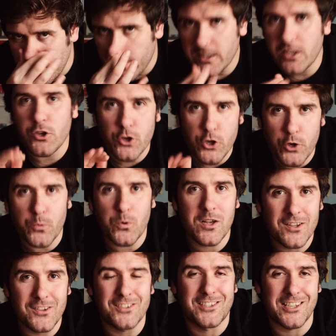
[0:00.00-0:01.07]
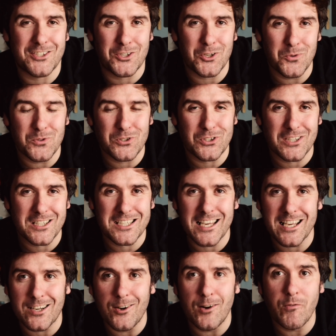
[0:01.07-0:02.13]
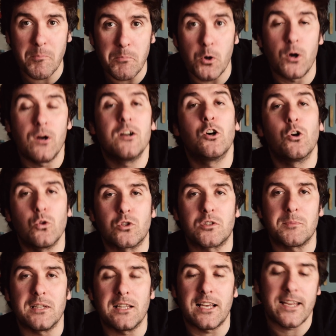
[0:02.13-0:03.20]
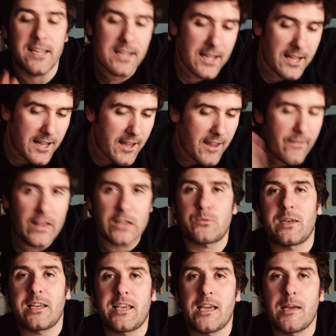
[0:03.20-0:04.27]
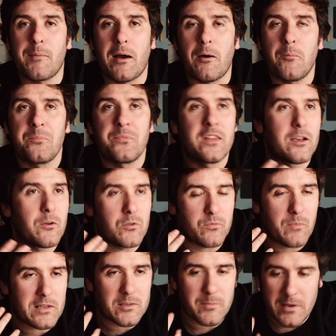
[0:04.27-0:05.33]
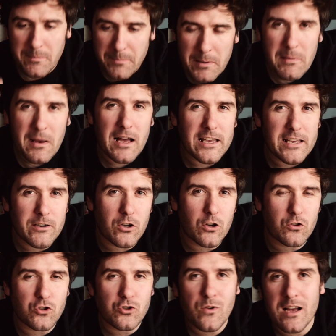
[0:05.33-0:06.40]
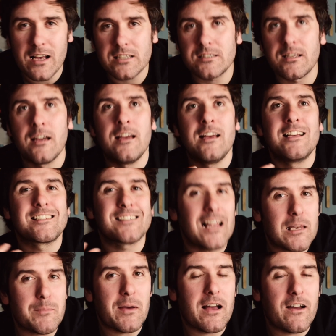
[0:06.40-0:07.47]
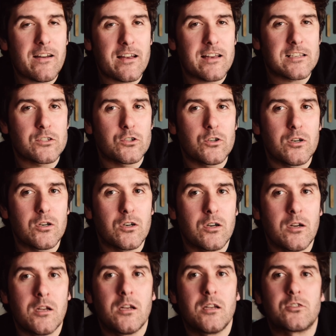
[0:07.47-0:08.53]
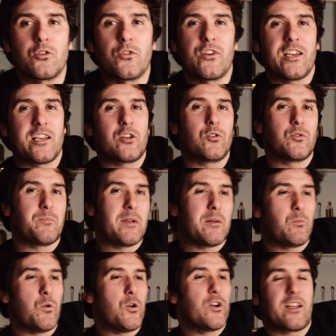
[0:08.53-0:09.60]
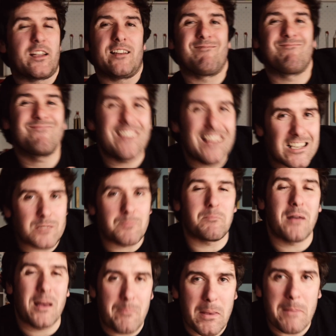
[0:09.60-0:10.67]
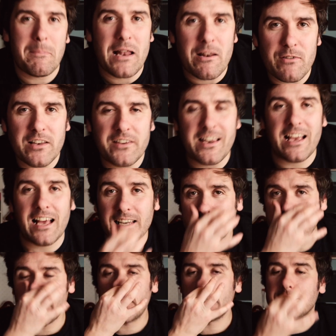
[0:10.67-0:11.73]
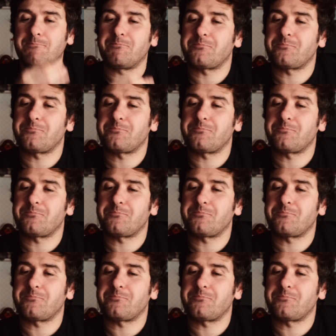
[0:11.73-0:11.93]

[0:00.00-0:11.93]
I think they knew the digital was going to take over, but ultimately that's when it came out. It was meant to be a bit higher contrast, slightly bit higher ISO, so that it could be working as a bit better in day and night.